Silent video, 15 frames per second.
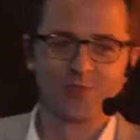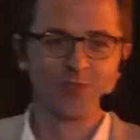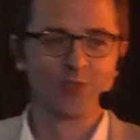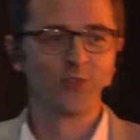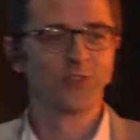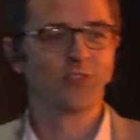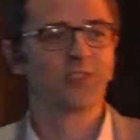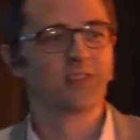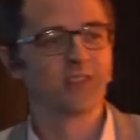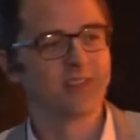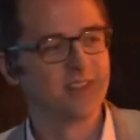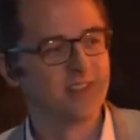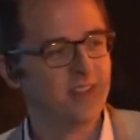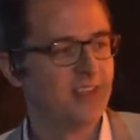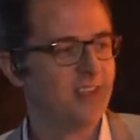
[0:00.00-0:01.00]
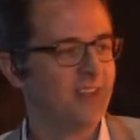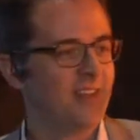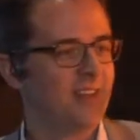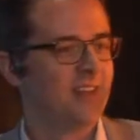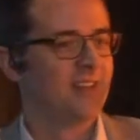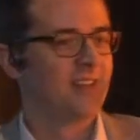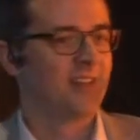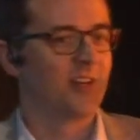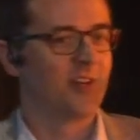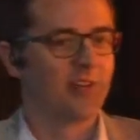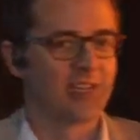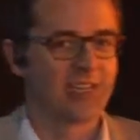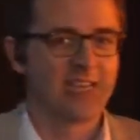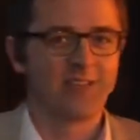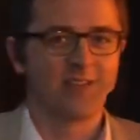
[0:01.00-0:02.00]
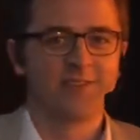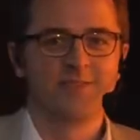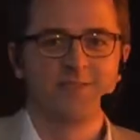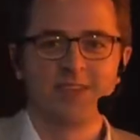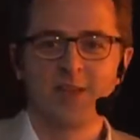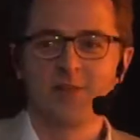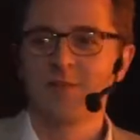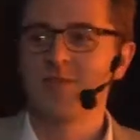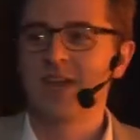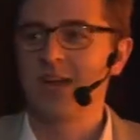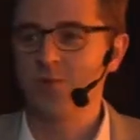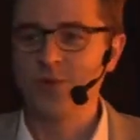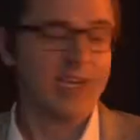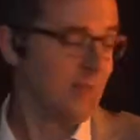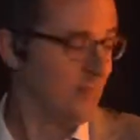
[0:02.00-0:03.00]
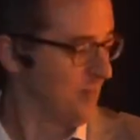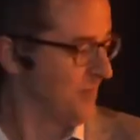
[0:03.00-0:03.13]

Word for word: solutions and you know and get get them that way.